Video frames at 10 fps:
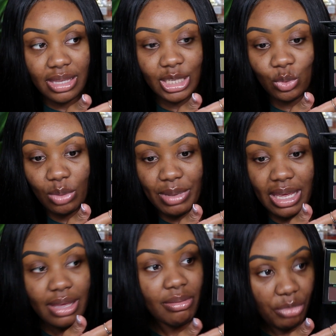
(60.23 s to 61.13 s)
This would
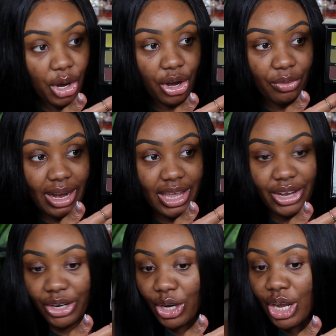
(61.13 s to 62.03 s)
be her right
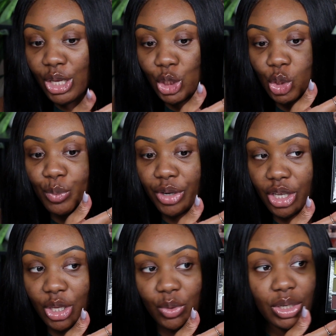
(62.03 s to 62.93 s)
here. Super
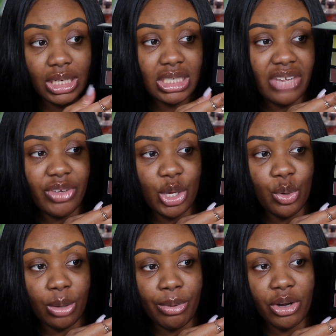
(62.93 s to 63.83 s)
cute. It looks even
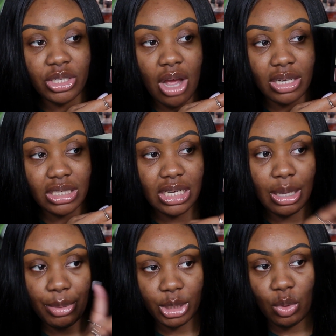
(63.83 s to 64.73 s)
cuter in person, honestly,
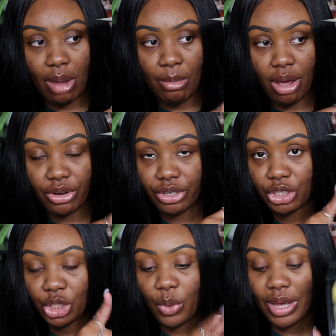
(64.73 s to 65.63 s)
compared to what my monitor
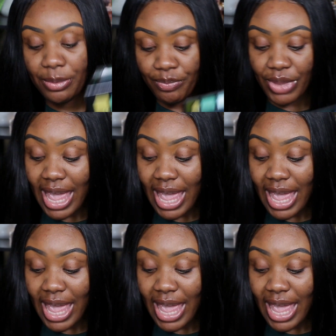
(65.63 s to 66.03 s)
is showing.